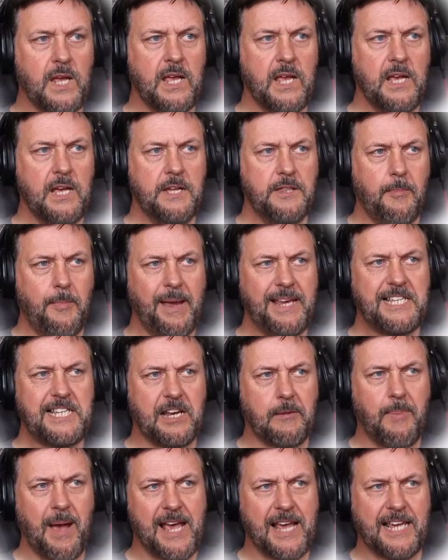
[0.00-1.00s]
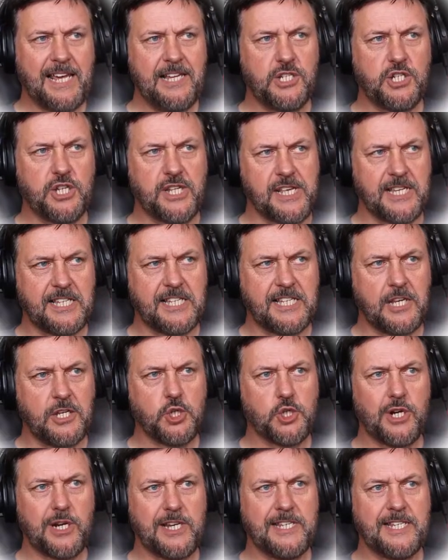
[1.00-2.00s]
The basic package, the
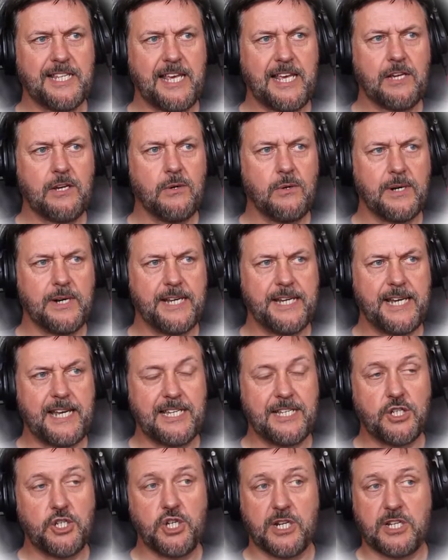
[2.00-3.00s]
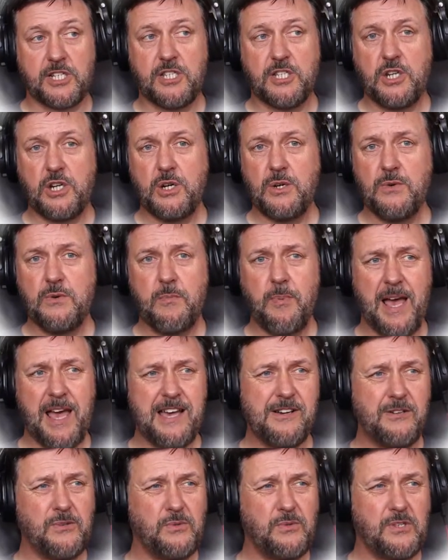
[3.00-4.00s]
essential as they call it, is just
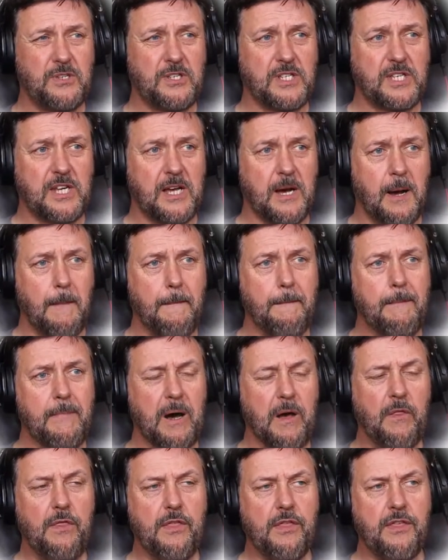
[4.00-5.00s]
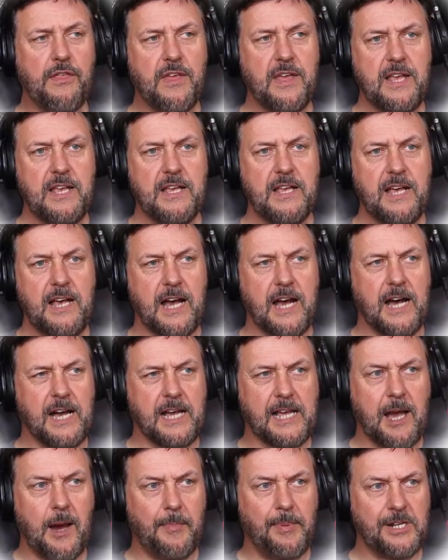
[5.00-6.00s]
£2 a month. A
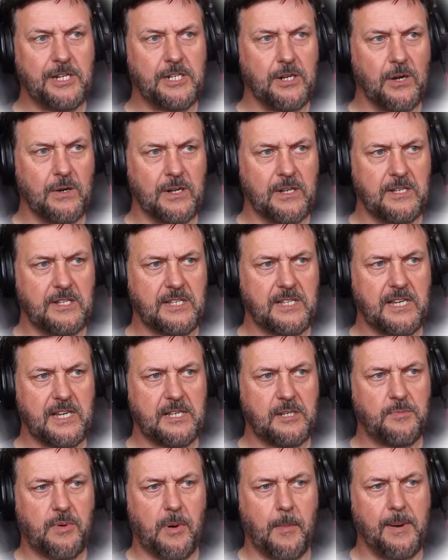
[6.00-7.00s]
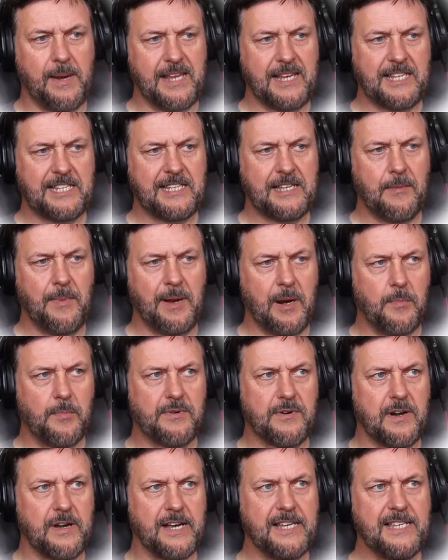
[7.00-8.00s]
couple of dollars is probably a similar
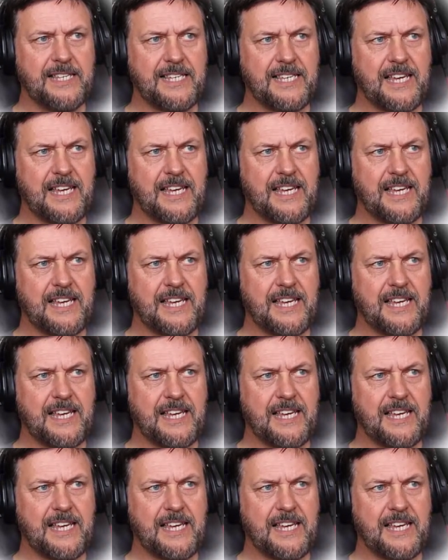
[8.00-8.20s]
price.